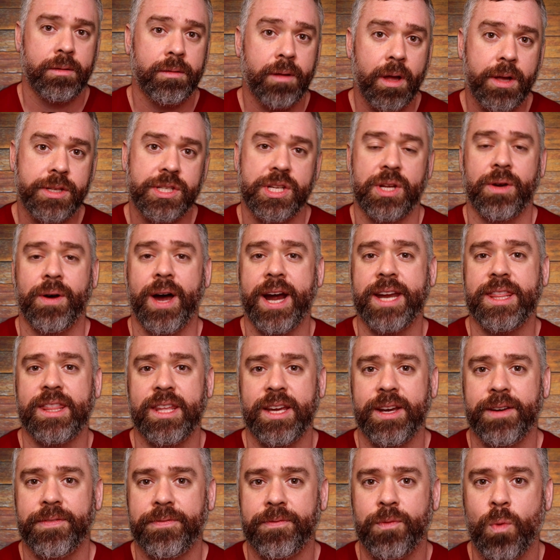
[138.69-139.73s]
Also, I
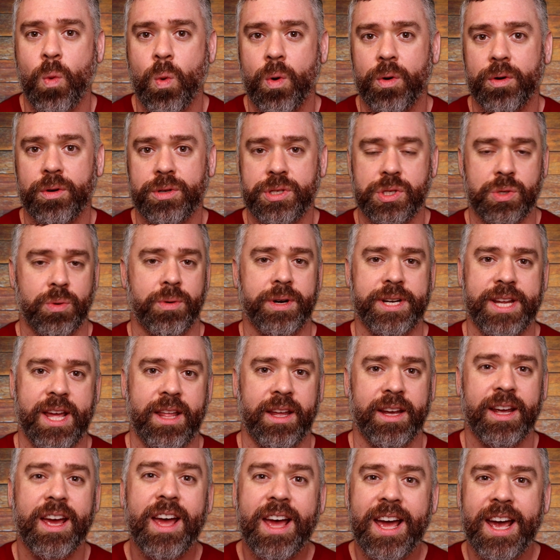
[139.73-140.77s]
think for
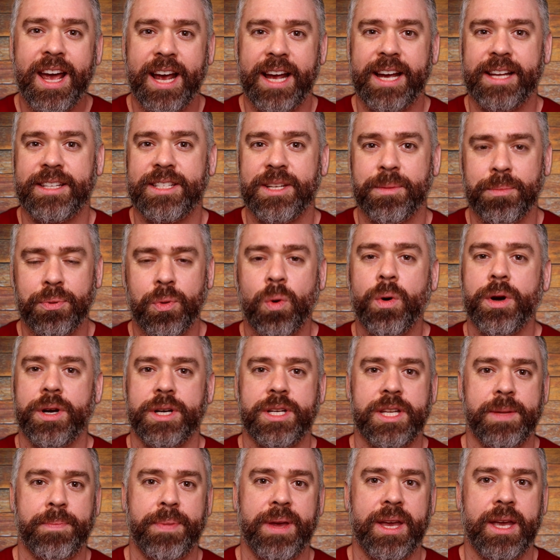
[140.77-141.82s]
storytelling, it's important
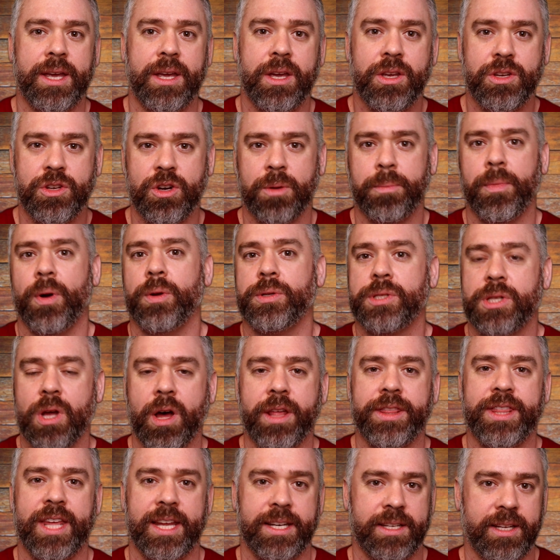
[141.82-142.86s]
to be your most
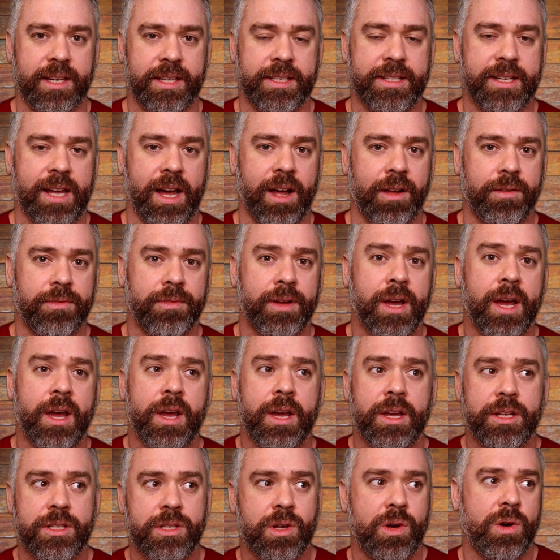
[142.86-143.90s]
authentic self.
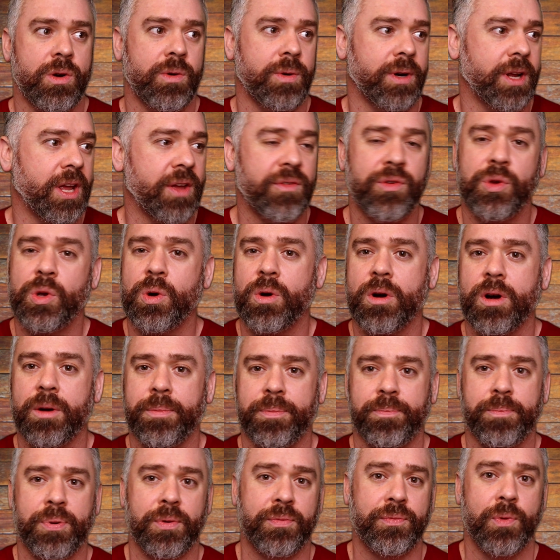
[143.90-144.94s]
So if you're
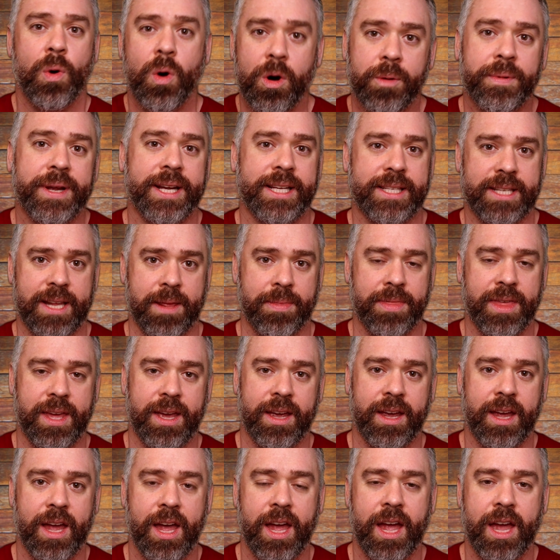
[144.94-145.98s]
performing
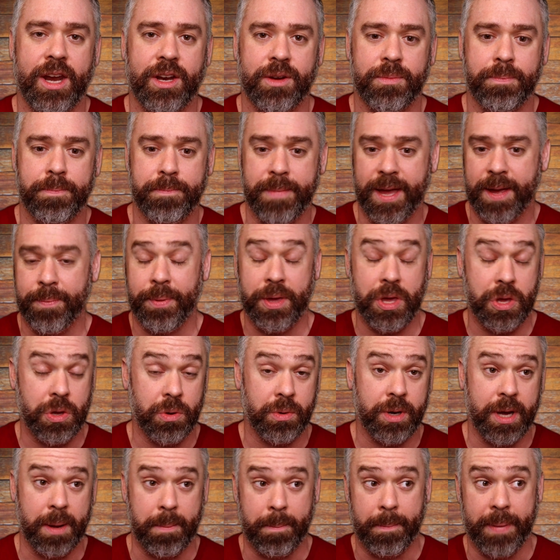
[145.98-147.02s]
something and maybe you
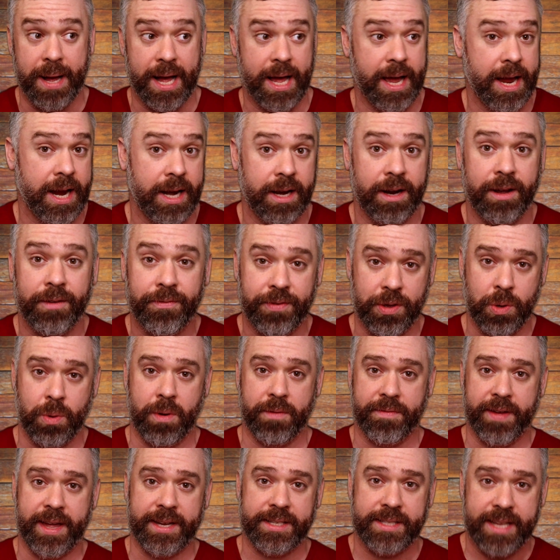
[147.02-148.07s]
combine a few
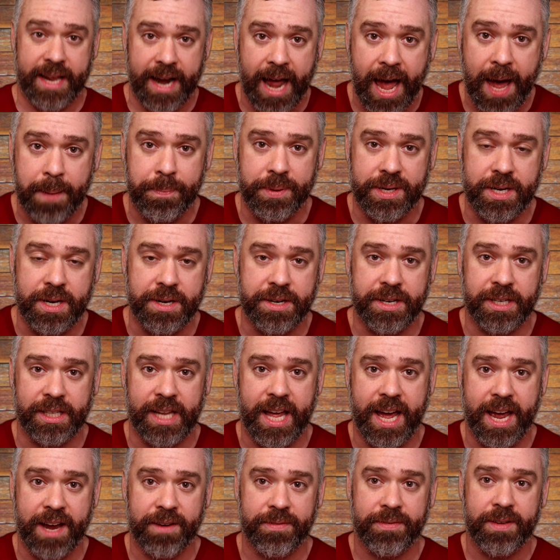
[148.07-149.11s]
events that happened in your
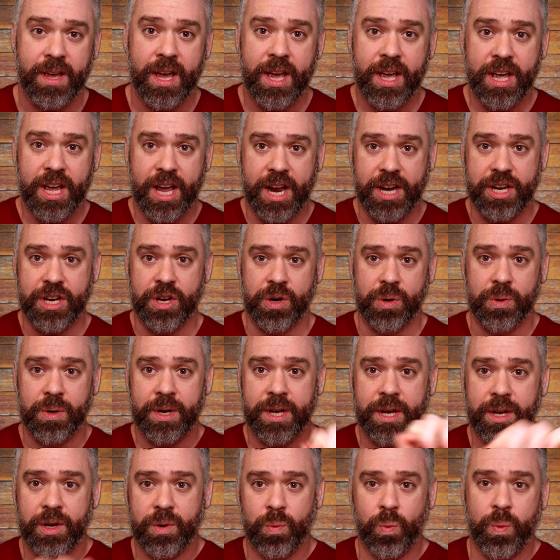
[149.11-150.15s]
life and you
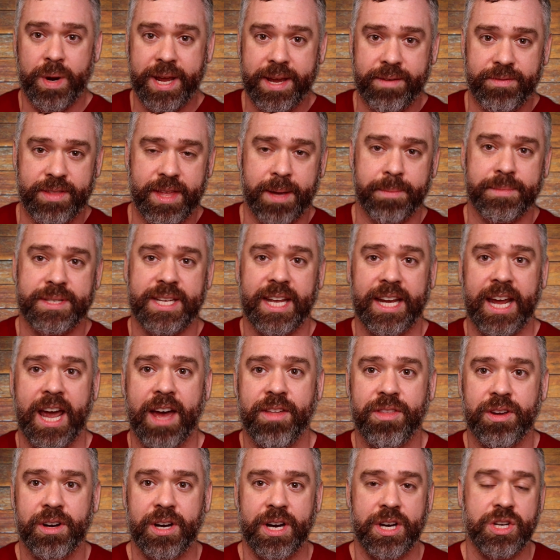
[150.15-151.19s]
weave them
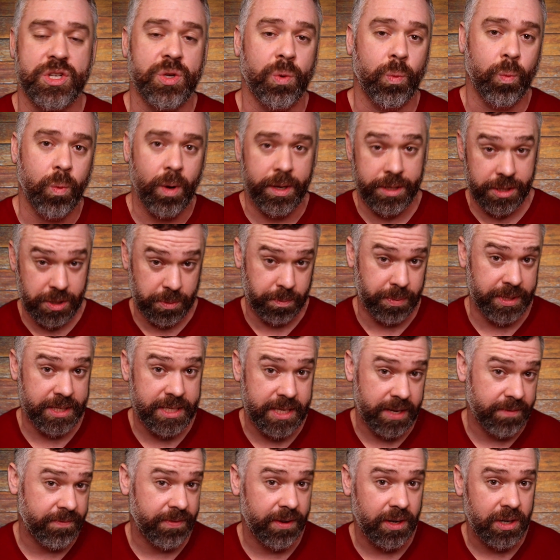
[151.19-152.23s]
together into one
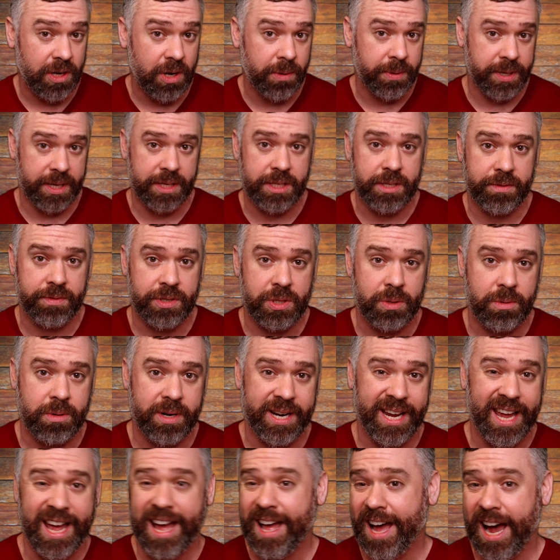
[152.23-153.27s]
specific cohesive
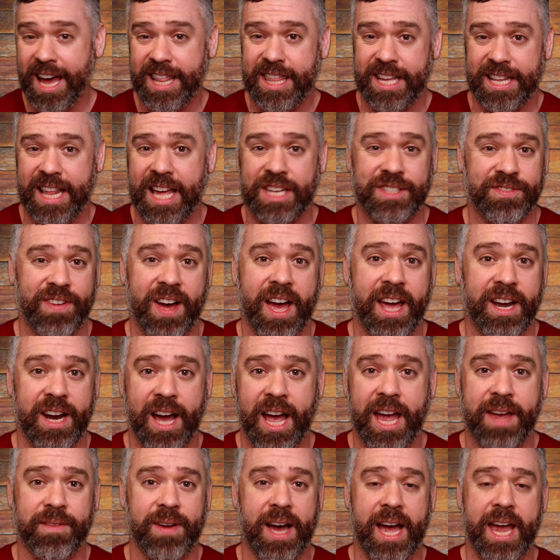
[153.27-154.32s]
story, I think that's fine.
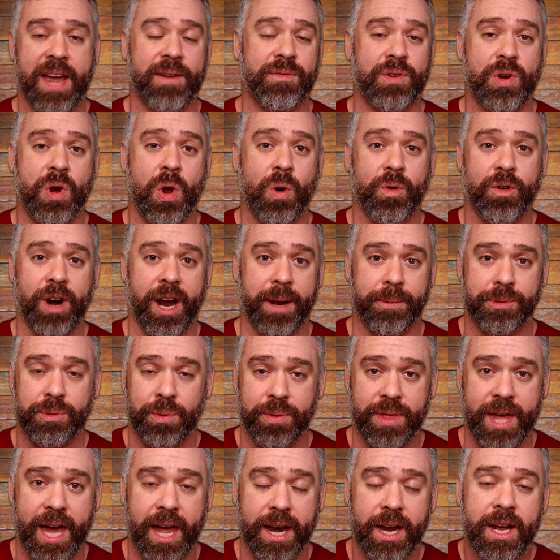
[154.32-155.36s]
I have no gripes
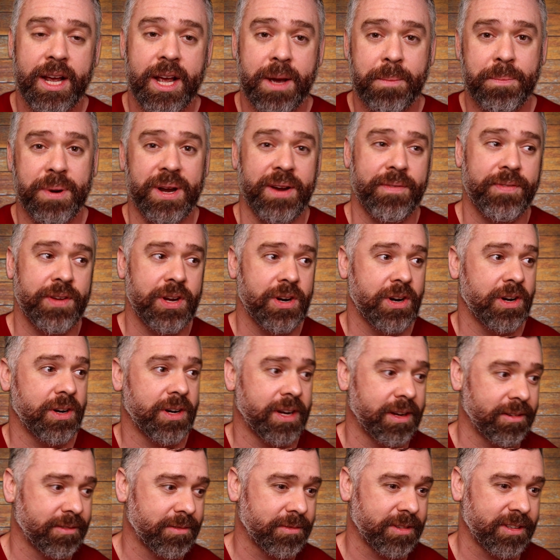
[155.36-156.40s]
with that. But if
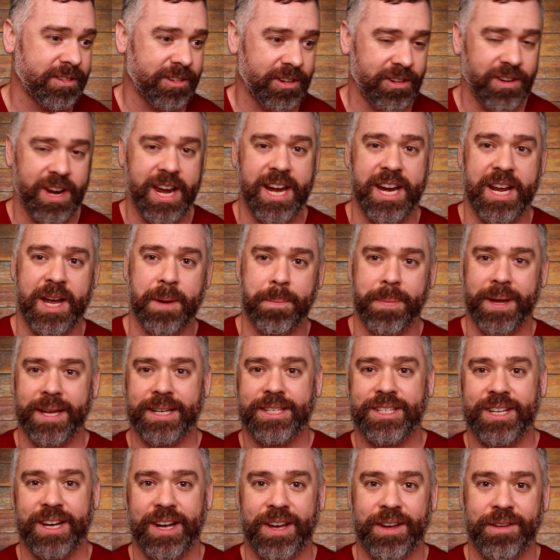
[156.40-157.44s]
you're creating a
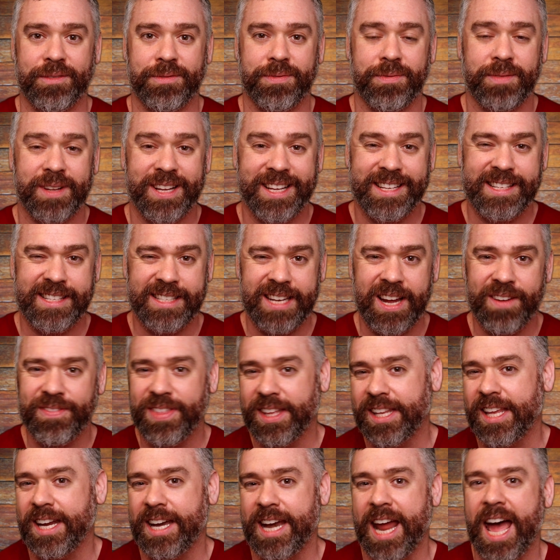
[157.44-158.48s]
bunch of stuff
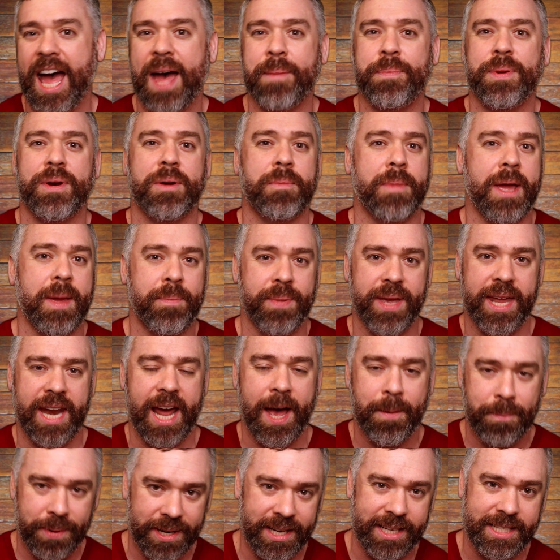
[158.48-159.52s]
that didn't happen, or maybe it
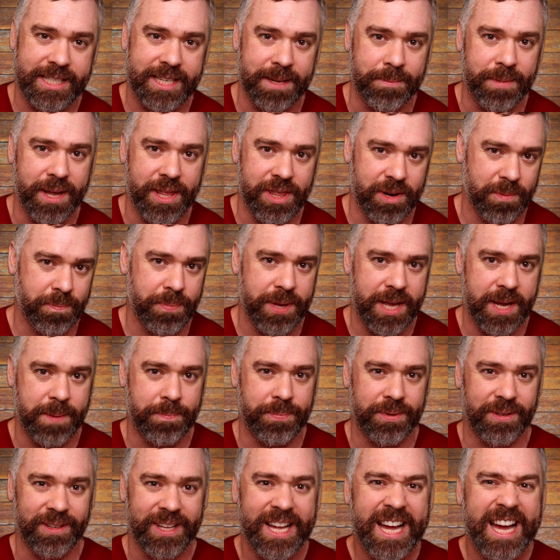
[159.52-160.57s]
happened to some other
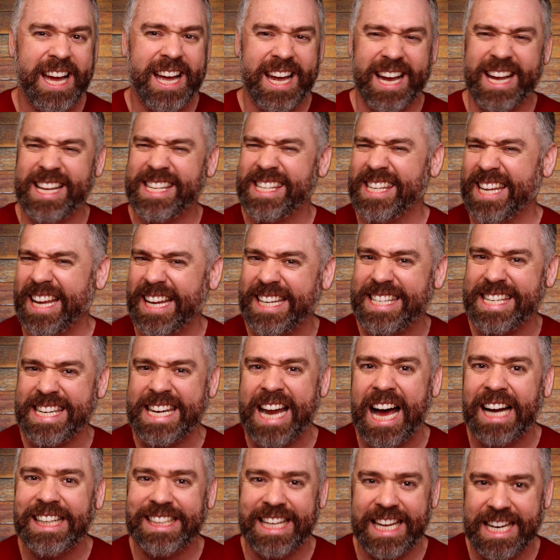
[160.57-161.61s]
people, it's
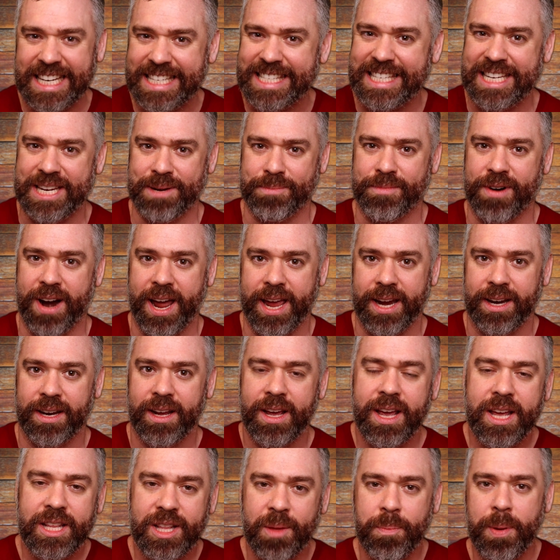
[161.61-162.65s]
not going to seem right.
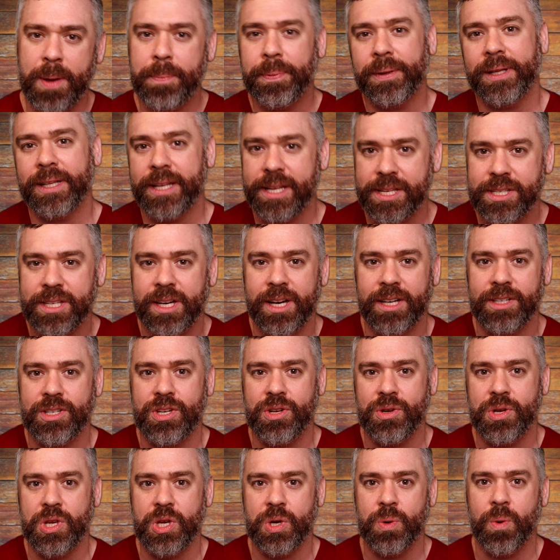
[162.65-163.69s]
The people listening
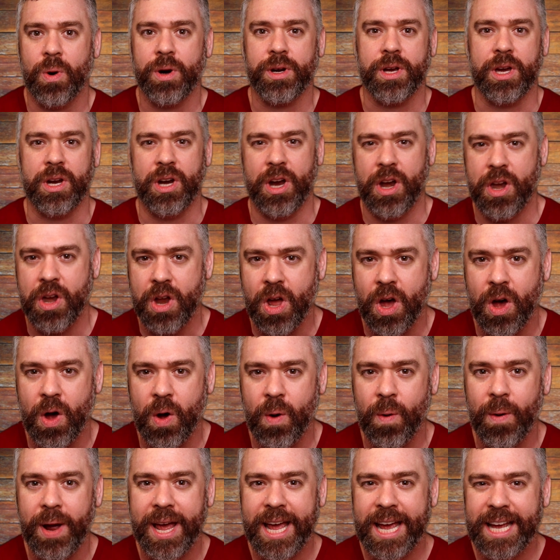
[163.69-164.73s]
to you are going to
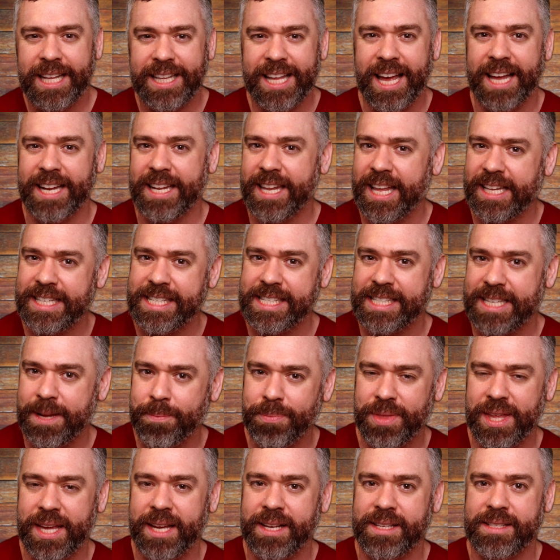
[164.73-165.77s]
know that
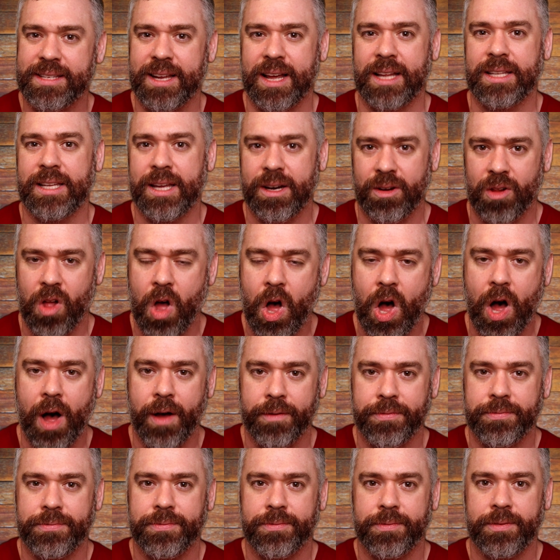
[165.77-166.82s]
something's a little
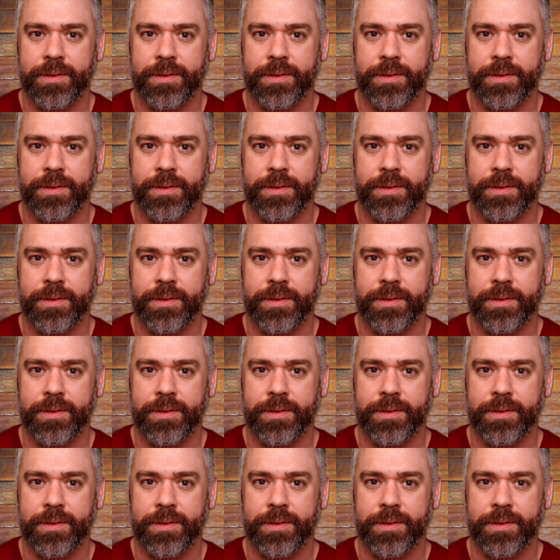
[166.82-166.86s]
off.